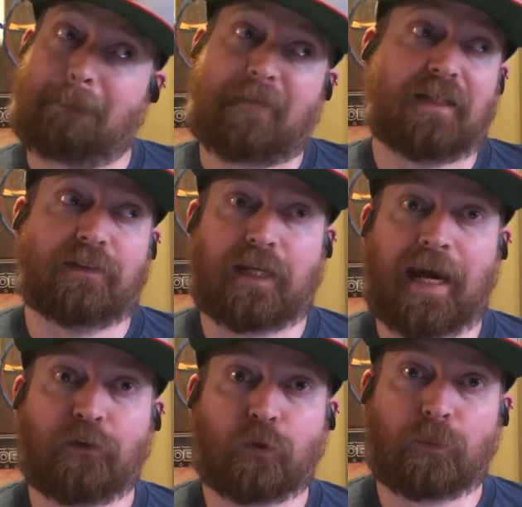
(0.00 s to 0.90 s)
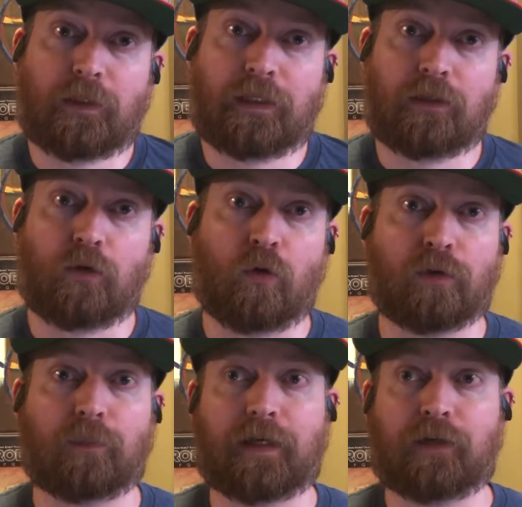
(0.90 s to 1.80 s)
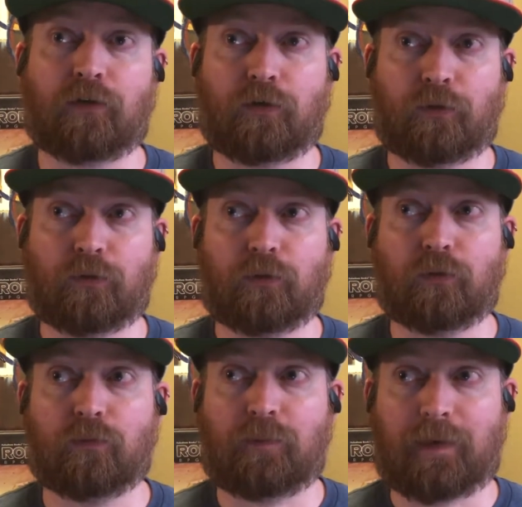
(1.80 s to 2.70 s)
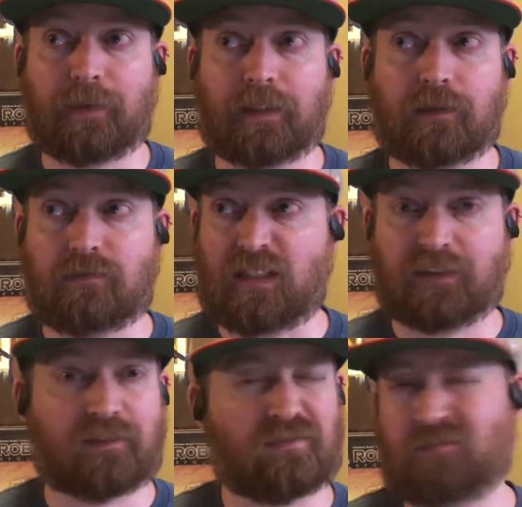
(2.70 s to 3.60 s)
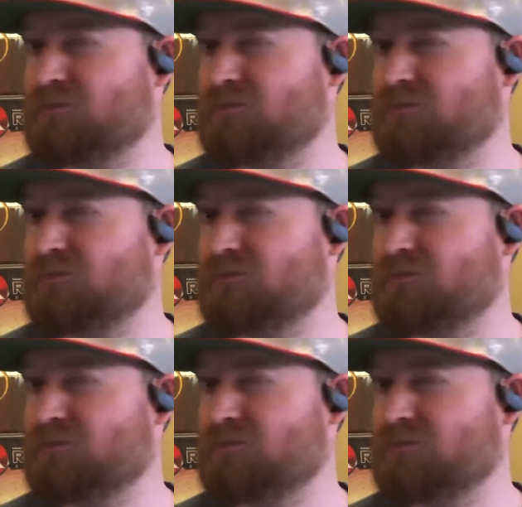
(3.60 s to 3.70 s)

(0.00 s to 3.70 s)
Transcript: Because the casual player, or the player who maybe doesn't